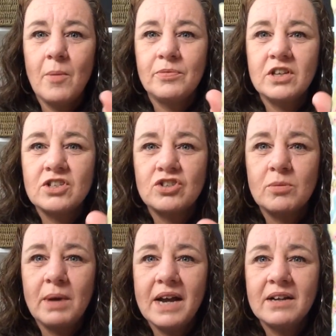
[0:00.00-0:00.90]
This is
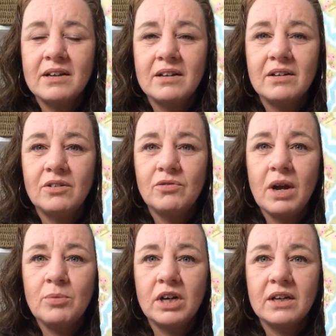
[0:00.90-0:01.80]
the back
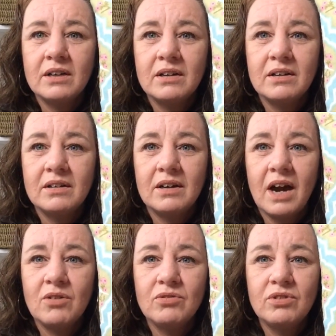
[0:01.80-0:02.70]
fabric.
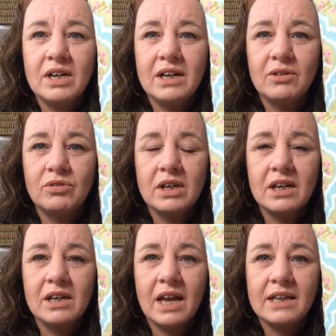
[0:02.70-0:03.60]
I
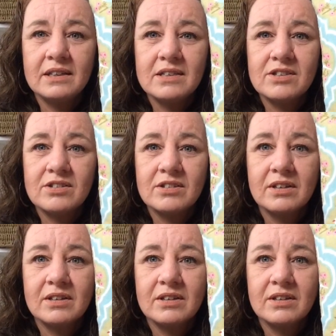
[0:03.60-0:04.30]
really like this,